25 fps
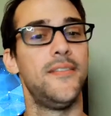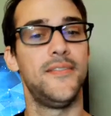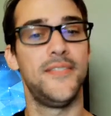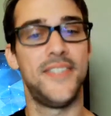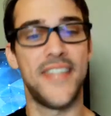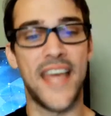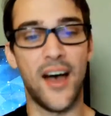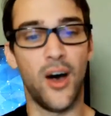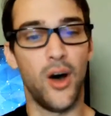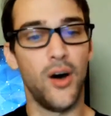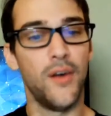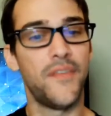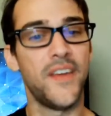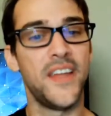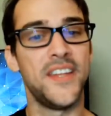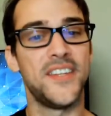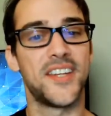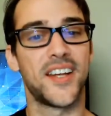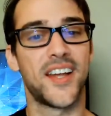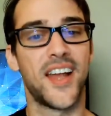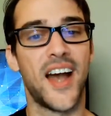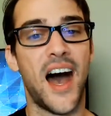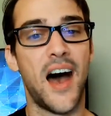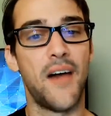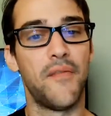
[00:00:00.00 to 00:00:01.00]
delve
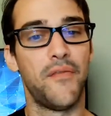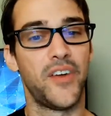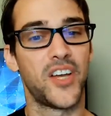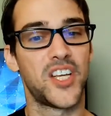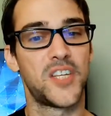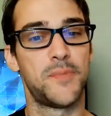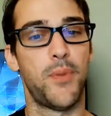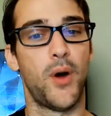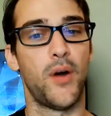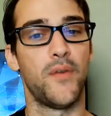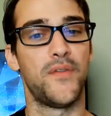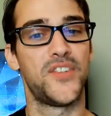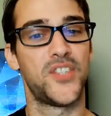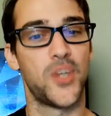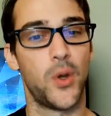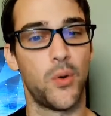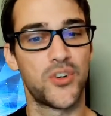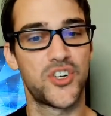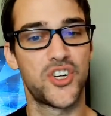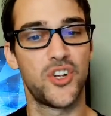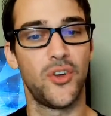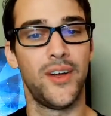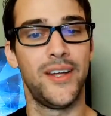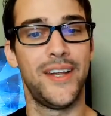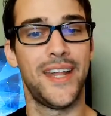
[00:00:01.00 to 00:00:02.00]
into conflicts, both
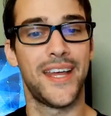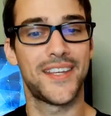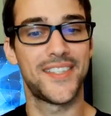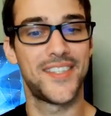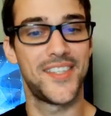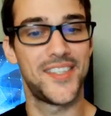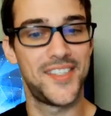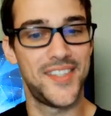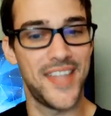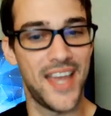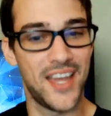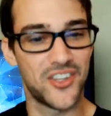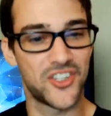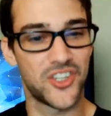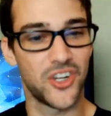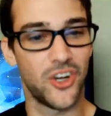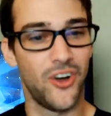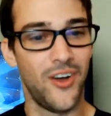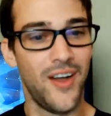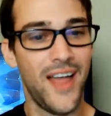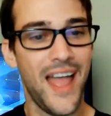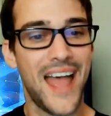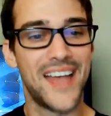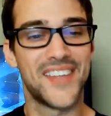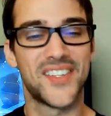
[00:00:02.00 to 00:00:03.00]
social and
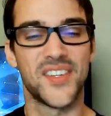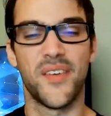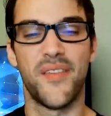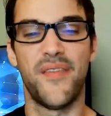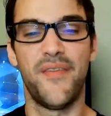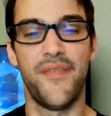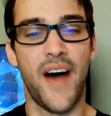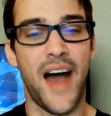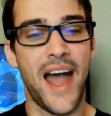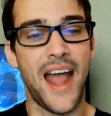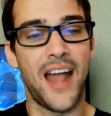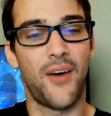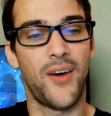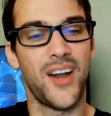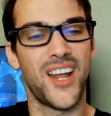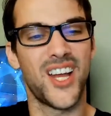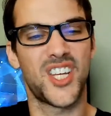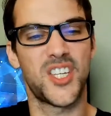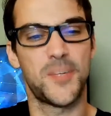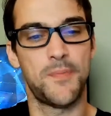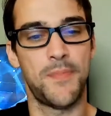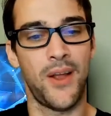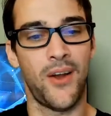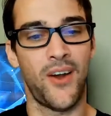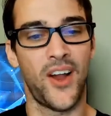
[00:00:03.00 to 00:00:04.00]
existential, as a fiery
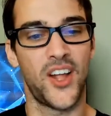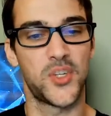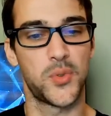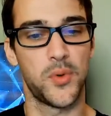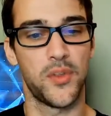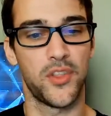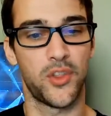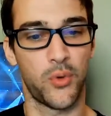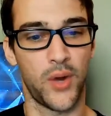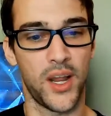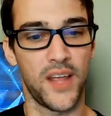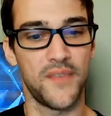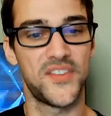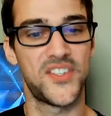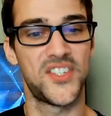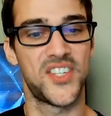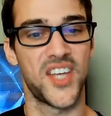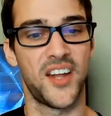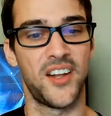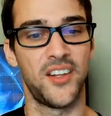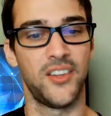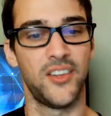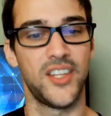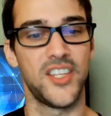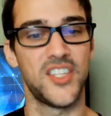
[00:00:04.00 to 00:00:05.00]
experience with grief
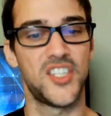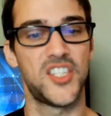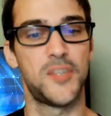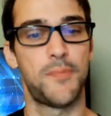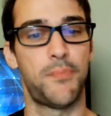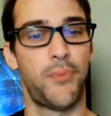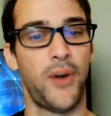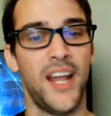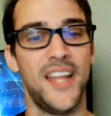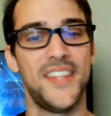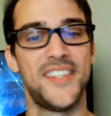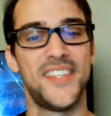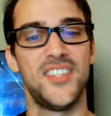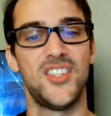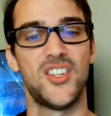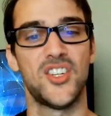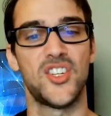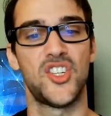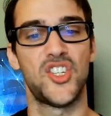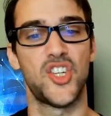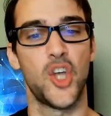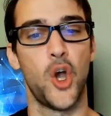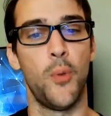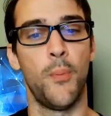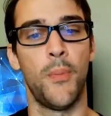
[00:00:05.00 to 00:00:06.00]
suddenly spreads into
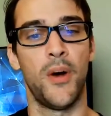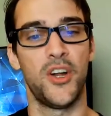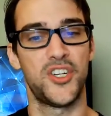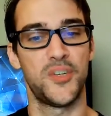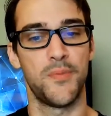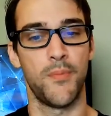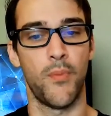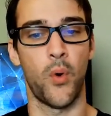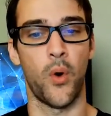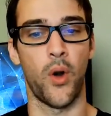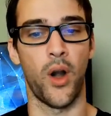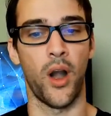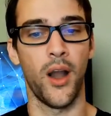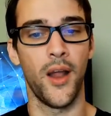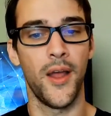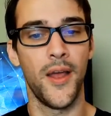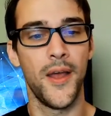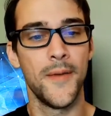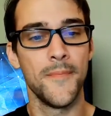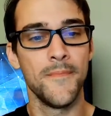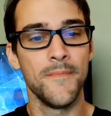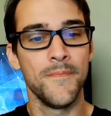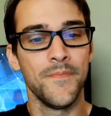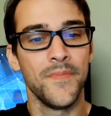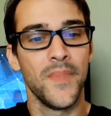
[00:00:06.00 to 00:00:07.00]
so much more.
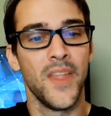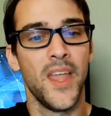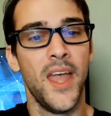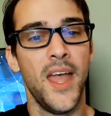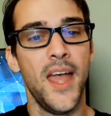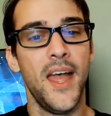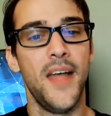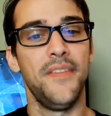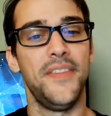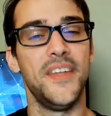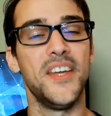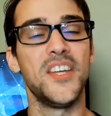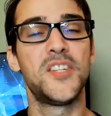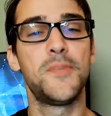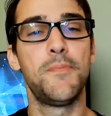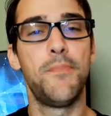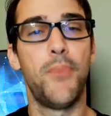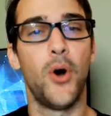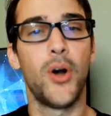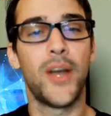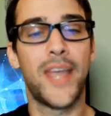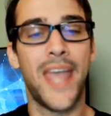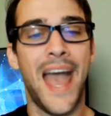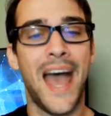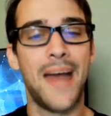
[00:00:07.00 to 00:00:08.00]
This
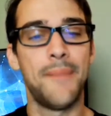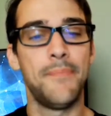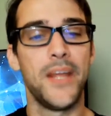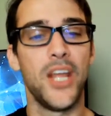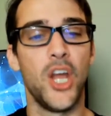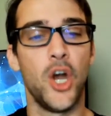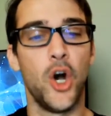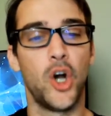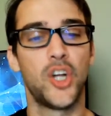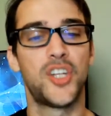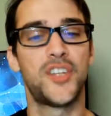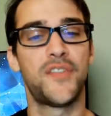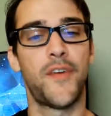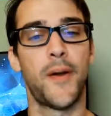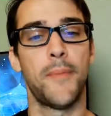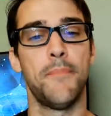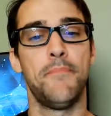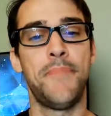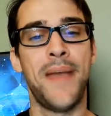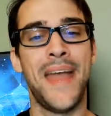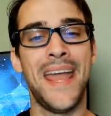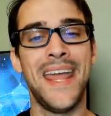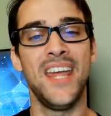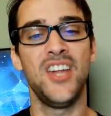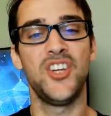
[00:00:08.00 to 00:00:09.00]
book had me hooked from
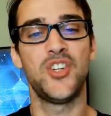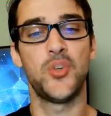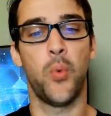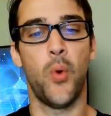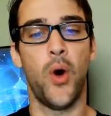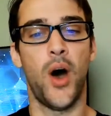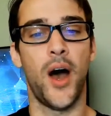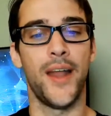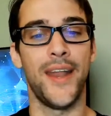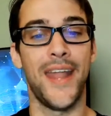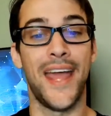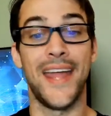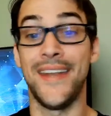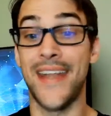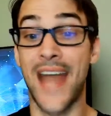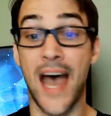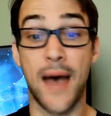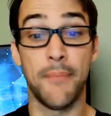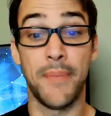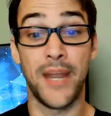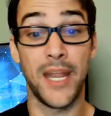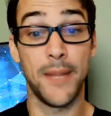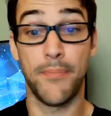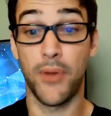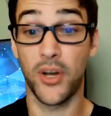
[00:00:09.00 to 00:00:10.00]
page one, and
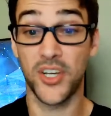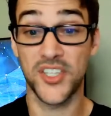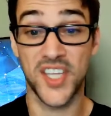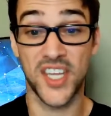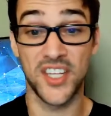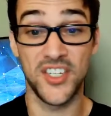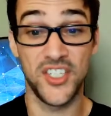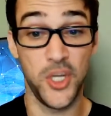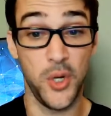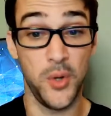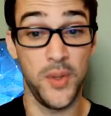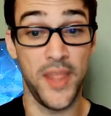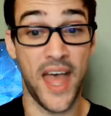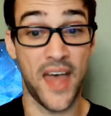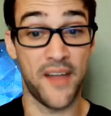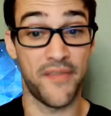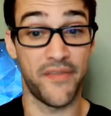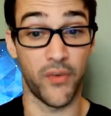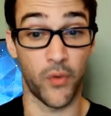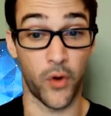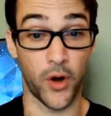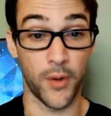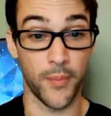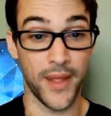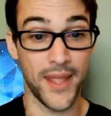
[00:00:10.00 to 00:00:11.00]
not many books can do that
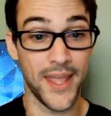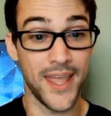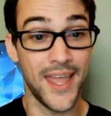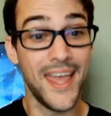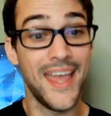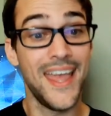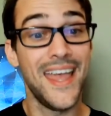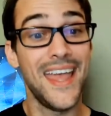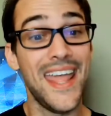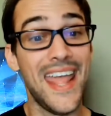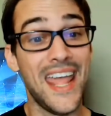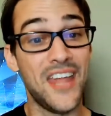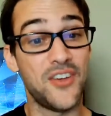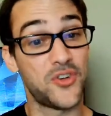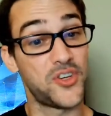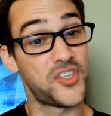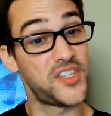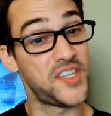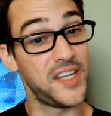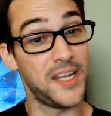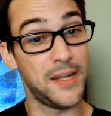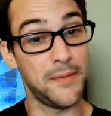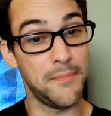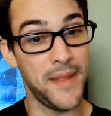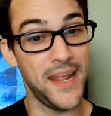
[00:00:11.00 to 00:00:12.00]
for me.
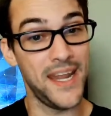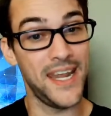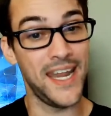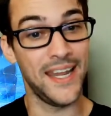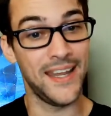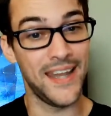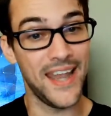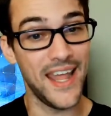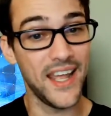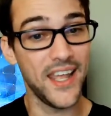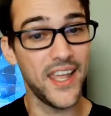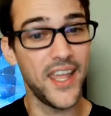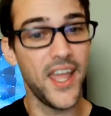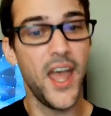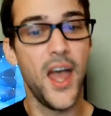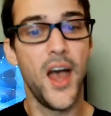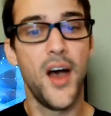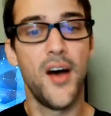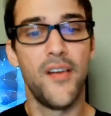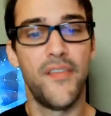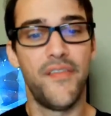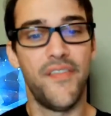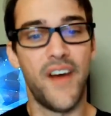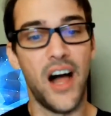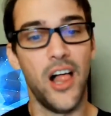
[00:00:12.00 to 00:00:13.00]
Interested in meeting Nick?
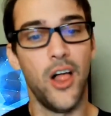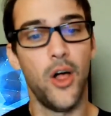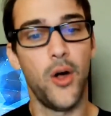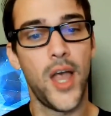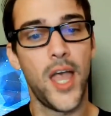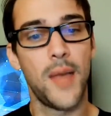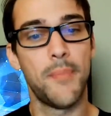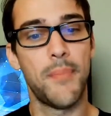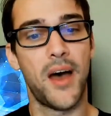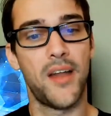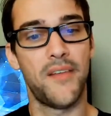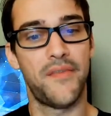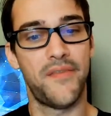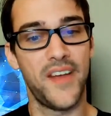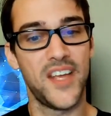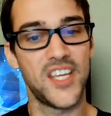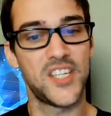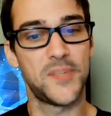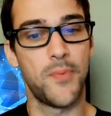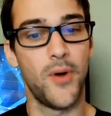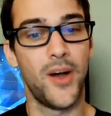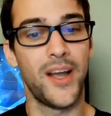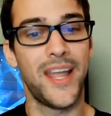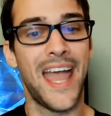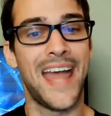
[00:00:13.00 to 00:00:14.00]
Follow him on
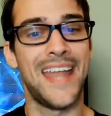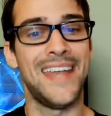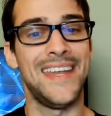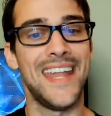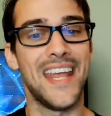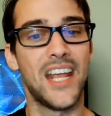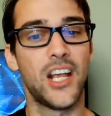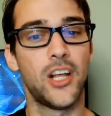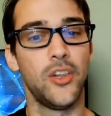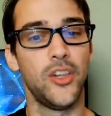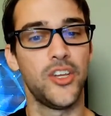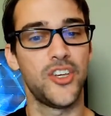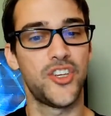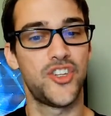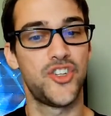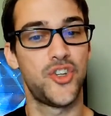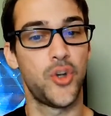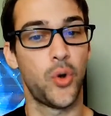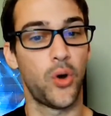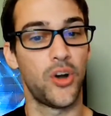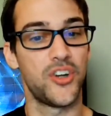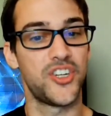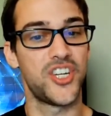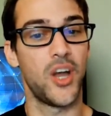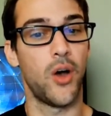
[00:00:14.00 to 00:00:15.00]
Facebook at Nicholas
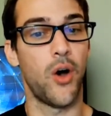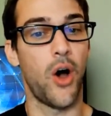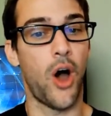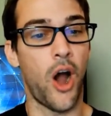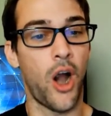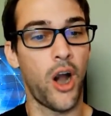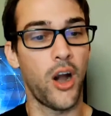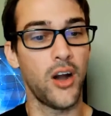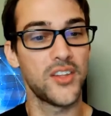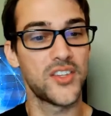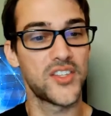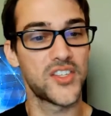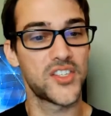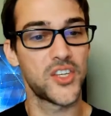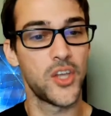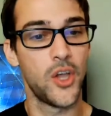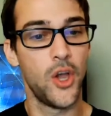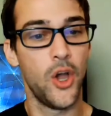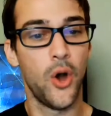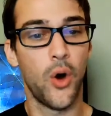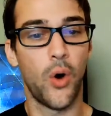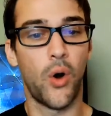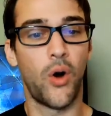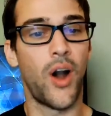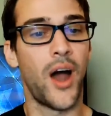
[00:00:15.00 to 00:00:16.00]
Georgel
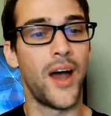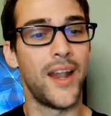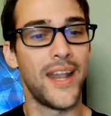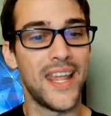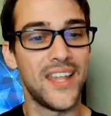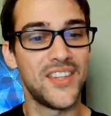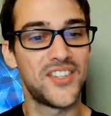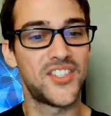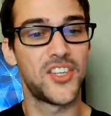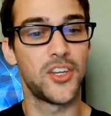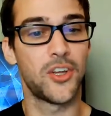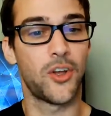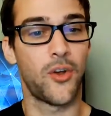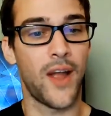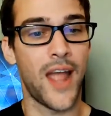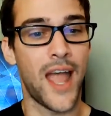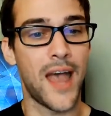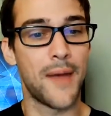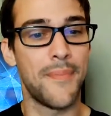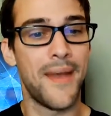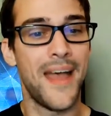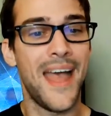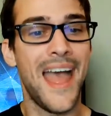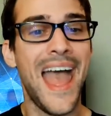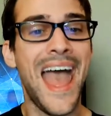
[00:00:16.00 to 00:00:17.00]
Arts or on
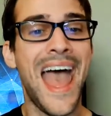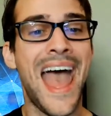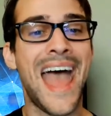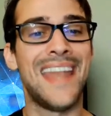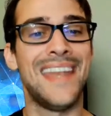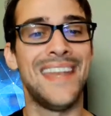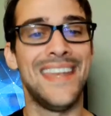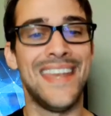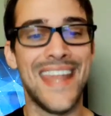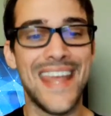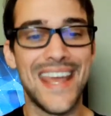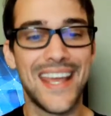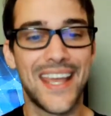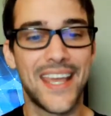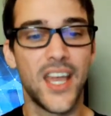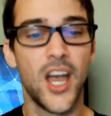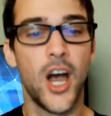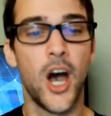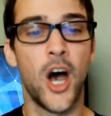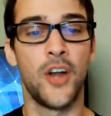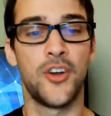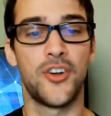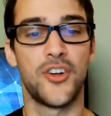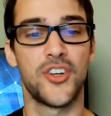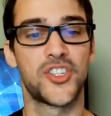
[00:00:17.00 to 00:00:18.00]
Instagram at
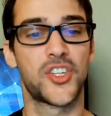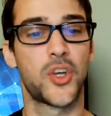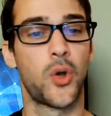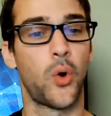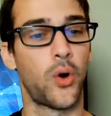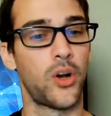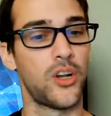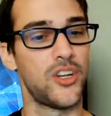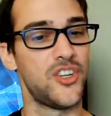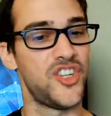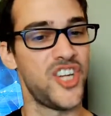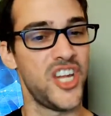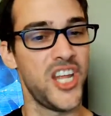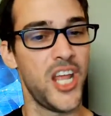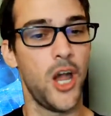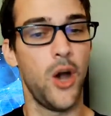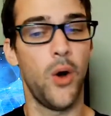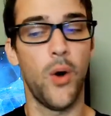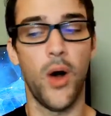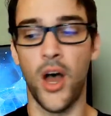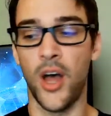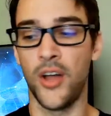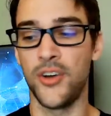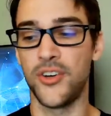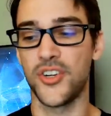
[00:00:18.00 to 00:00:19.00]

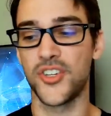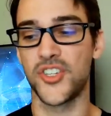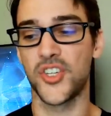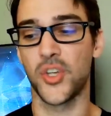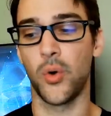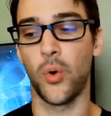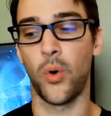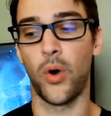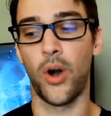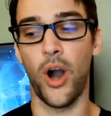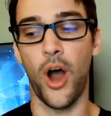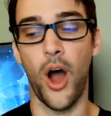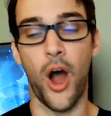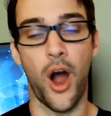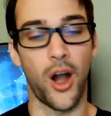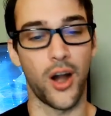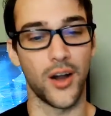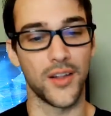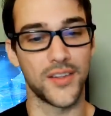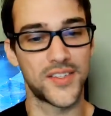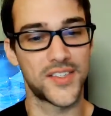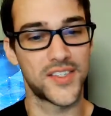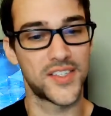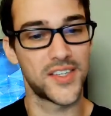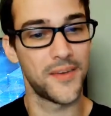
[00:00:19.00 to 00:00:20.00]

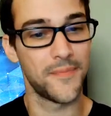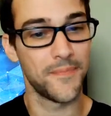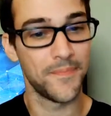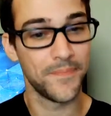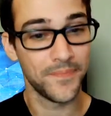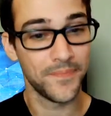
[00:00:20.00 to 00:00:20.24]
Nick_Geo_Arts.